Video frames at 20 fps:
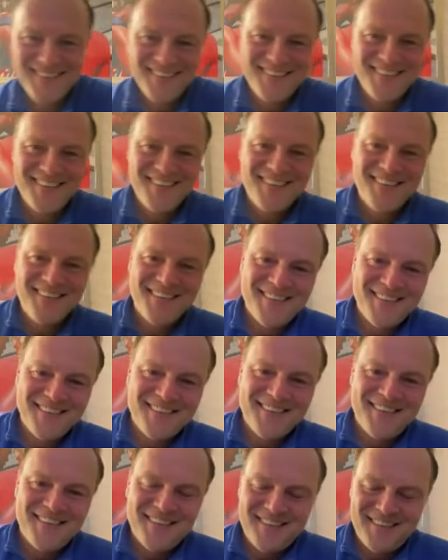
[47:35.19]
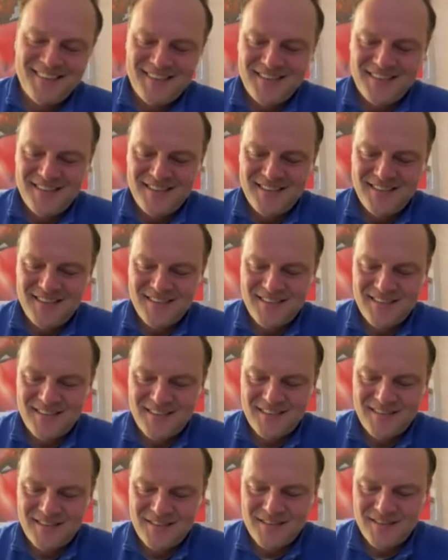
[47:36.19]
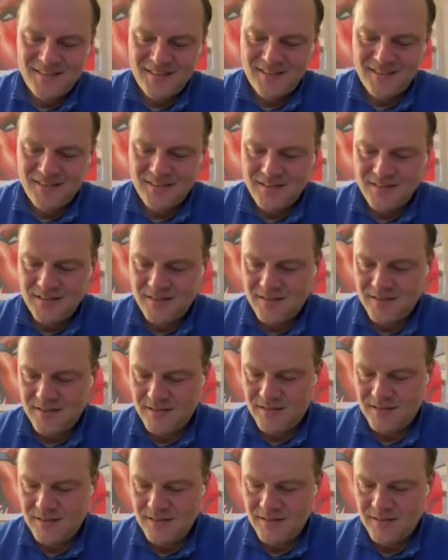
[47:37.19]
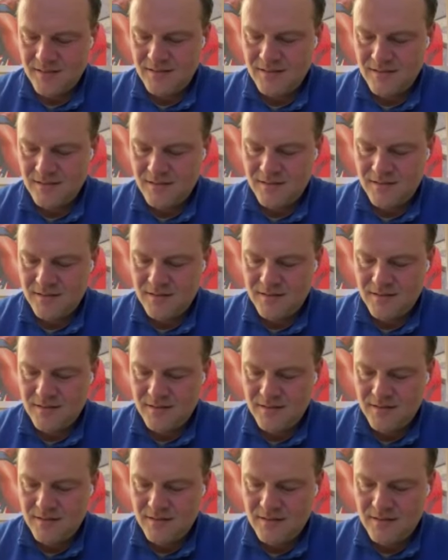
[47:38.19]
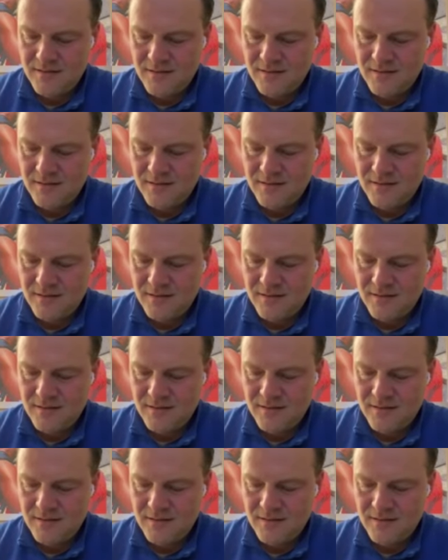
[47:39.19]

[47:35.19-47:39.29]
(not speaking)